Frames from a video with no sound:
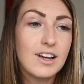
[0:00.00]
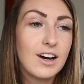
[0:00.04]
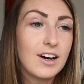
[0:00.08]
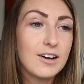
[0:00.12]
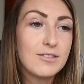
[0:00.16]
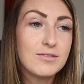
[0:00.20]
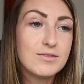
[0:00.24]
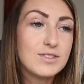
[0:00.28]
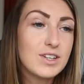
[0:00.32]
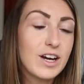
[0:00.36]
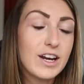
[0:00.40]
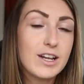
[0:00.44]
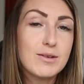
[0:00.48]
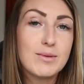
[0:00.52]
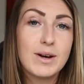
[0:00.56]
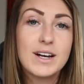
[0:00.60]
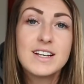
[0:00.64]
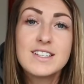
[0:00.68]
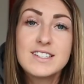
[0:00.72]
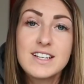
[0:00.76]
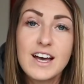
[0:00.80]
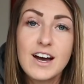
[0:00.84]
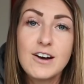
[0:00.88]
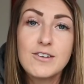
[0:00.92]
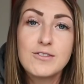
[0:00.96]
I've done it
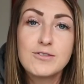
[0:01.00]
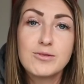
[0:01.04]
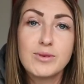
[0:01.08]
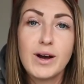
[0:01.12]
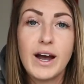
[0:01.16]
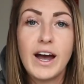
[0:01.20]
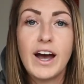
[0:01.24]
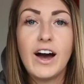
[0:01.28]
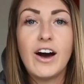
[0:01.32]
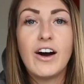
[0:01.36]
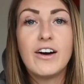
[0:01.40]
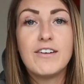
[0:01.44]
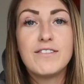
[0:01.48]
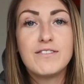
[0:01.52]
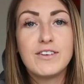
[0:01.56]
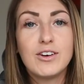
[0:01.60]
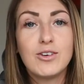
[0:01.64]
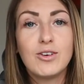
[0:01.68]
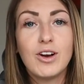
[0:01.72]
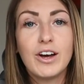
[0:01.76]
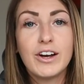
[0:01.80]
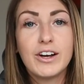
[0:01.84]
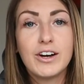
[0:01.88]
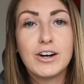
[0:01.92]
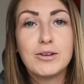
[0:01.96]
myself where I
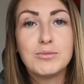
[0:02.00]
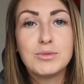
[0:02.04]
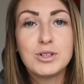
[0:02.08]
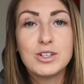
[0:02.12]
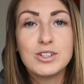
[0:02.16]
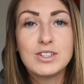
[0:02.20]
feel like I'm